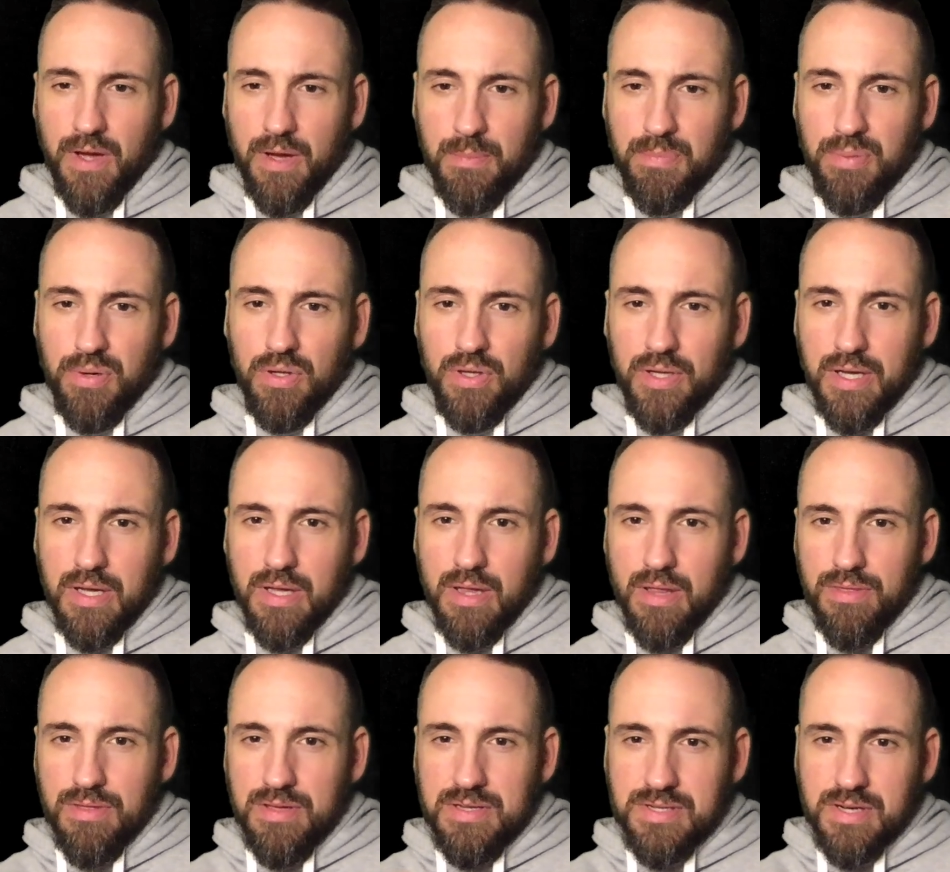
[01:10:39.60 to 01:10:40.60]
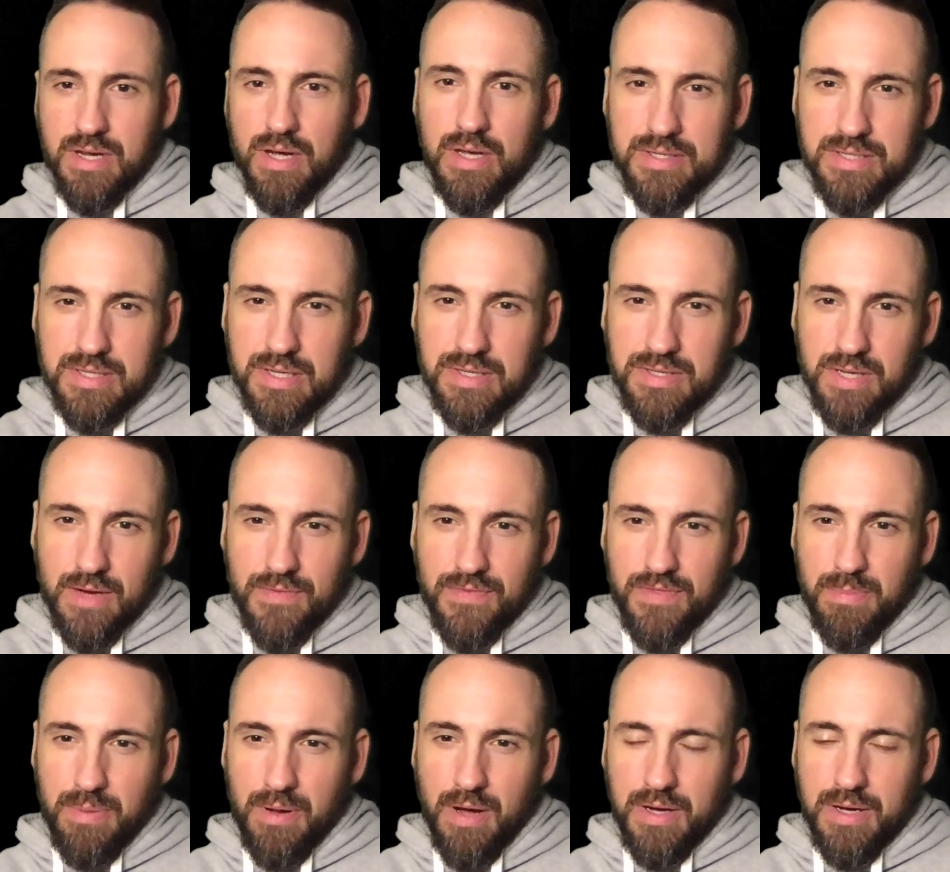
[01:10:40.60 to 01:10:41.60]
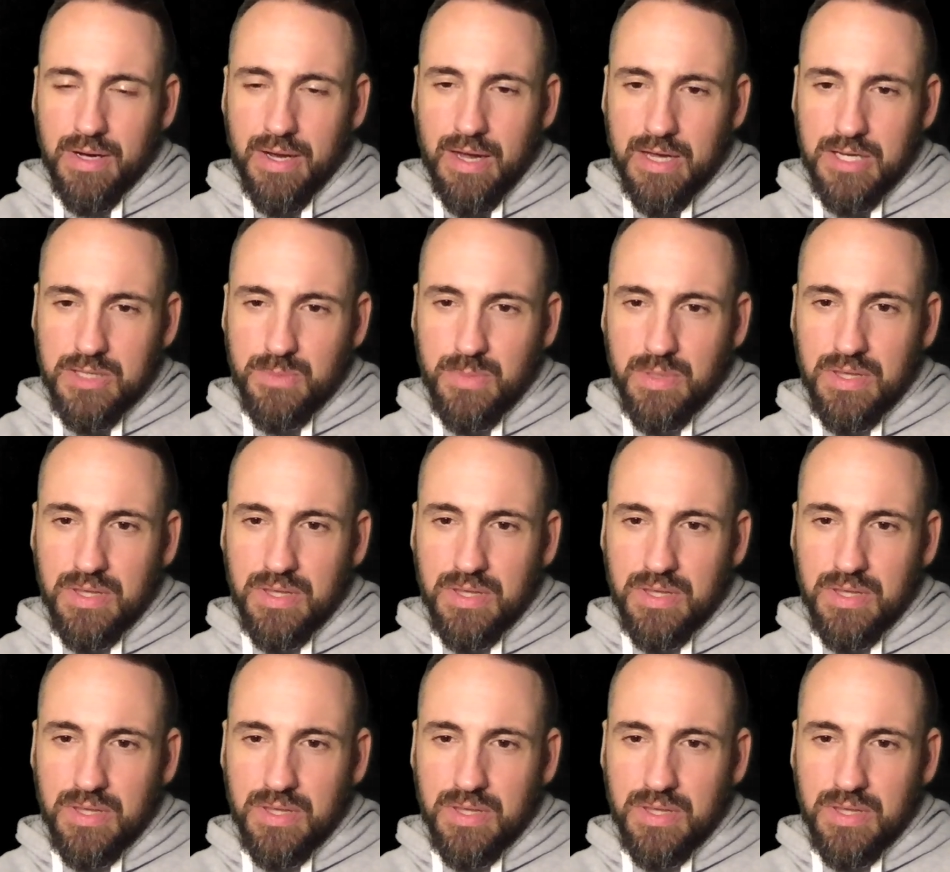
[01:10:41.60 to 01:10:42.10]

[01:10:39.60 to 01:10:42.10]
pulling this content off the podcast,